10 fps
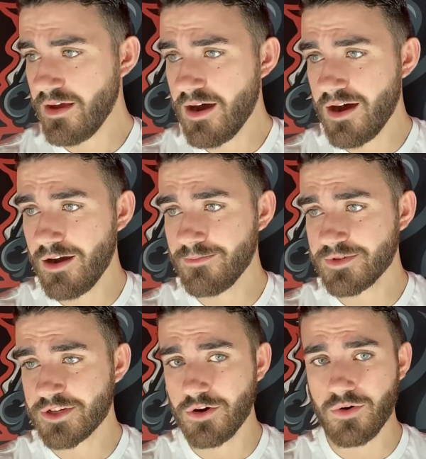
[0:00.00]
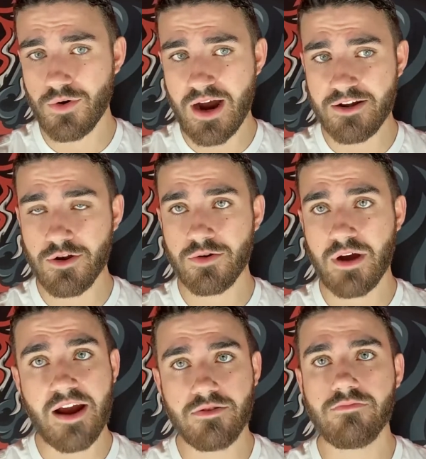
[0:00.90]
So
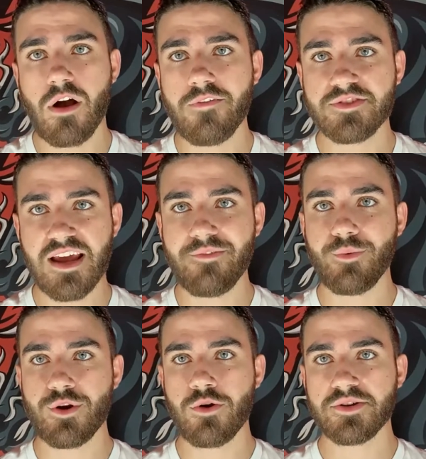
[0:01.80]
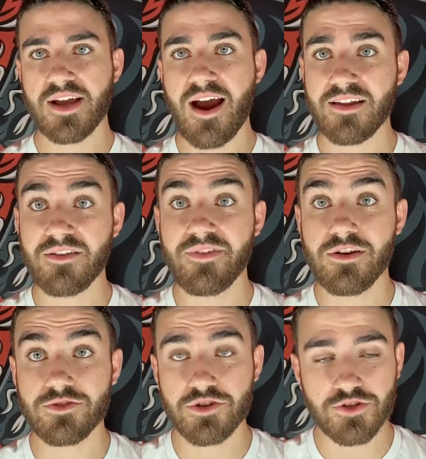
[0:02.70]
I obviously everyone knows that highlight
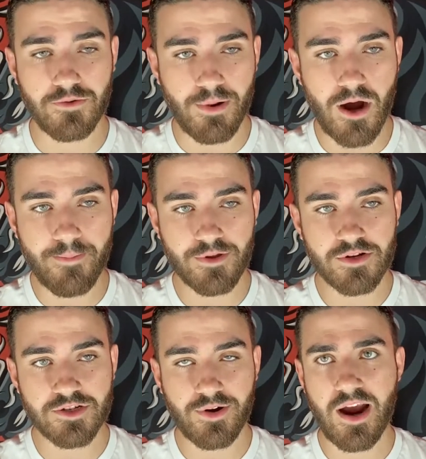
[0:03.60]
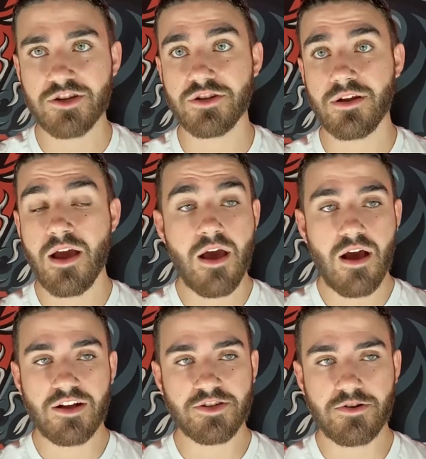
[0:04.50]
videos are so popular. So I was
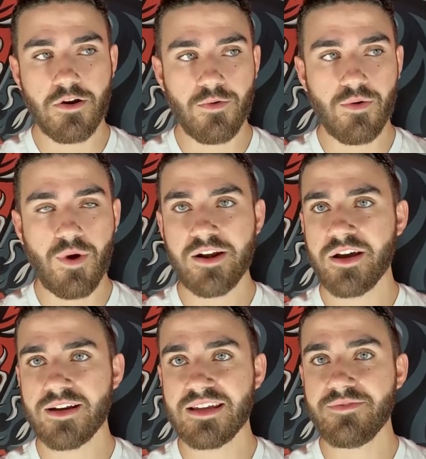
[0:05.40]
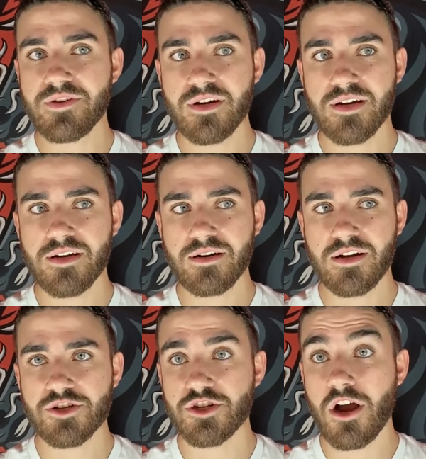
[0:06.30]
like, you know what, why not give it
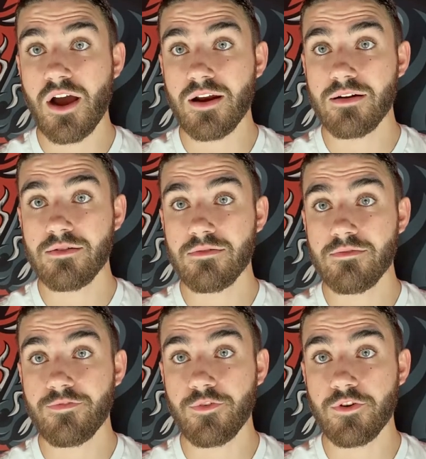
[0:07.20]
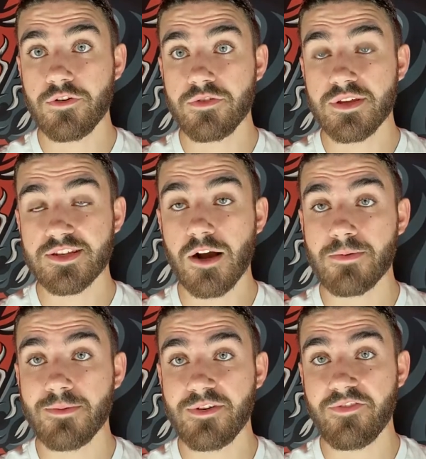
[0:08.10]
a shot for this
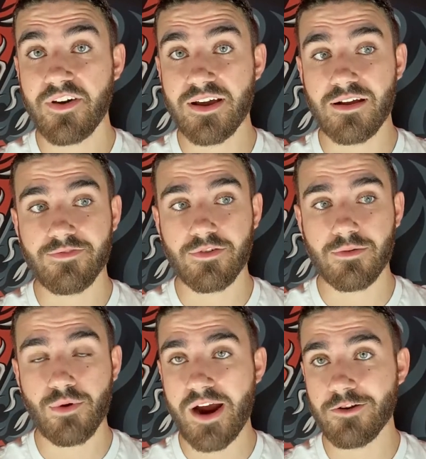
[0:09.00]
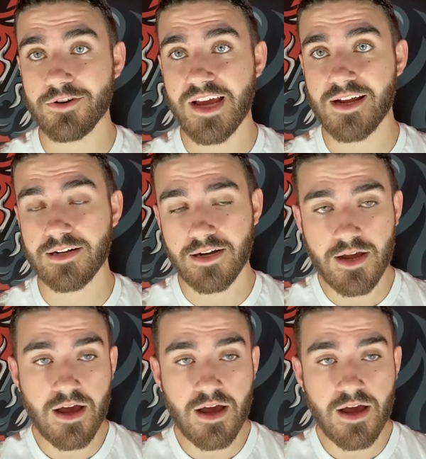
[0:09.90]
upcoming fight for Brian Ortega.